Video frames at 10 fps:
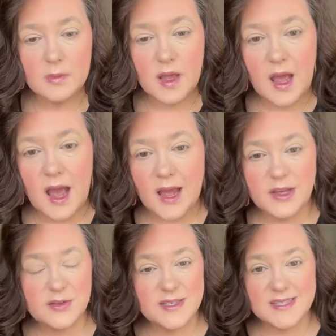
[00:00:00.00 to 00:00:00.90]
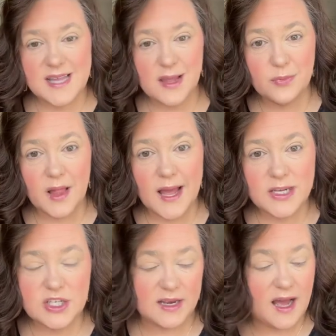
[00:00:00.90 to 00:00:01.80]
I use the same blush
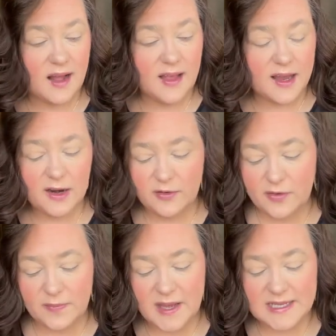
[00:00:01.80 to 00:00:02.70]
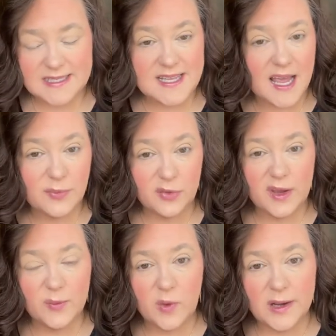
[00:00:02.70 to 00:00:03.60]
and highlighter from that same
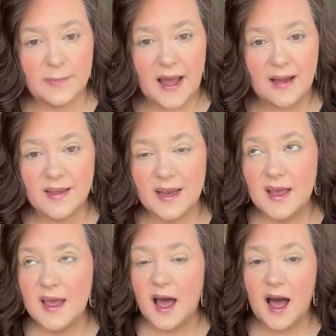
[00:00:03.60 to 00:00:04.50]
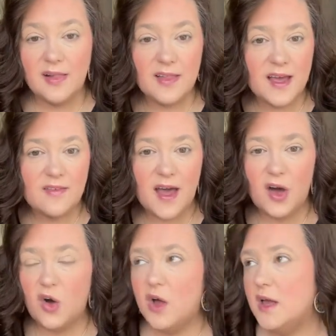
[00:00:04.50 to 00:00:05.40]
3-in-1 palette. I love
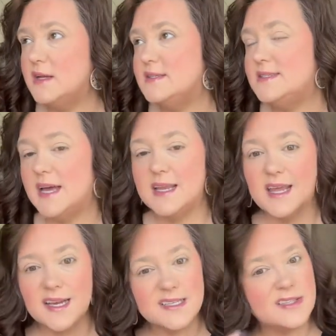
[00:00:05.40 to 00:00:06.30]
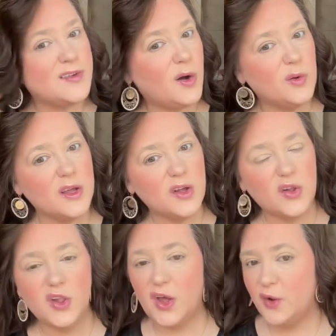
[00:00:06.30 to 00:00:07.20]
how sun-kissed, golden,
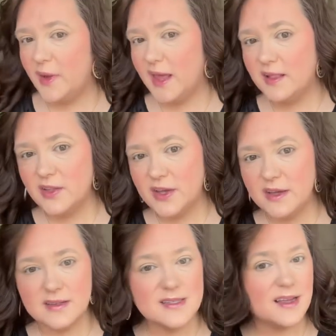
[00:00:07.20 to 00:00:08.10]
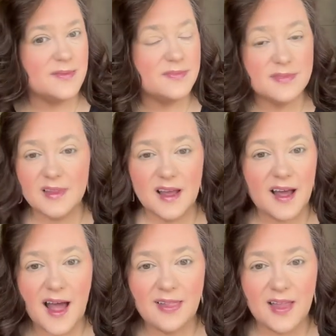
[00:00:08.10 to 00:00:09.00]
glowy it looks. I
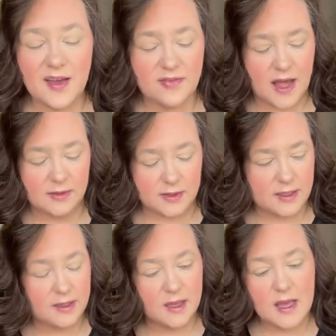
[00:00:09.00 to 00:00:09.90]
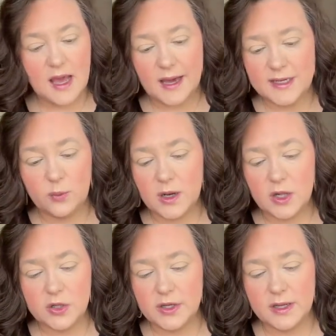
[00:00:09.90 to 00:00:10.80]
love that look. I don't want to
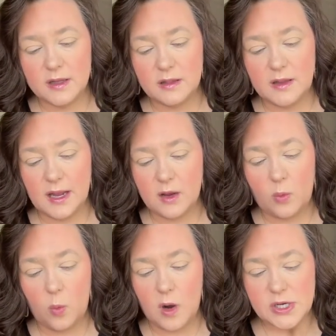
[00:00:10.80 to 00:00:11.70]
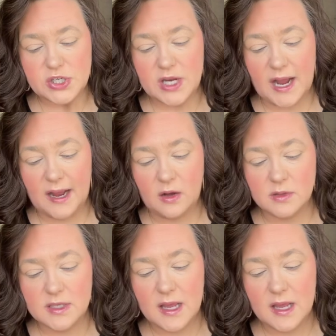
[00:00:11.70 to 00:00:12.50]
look like washed out.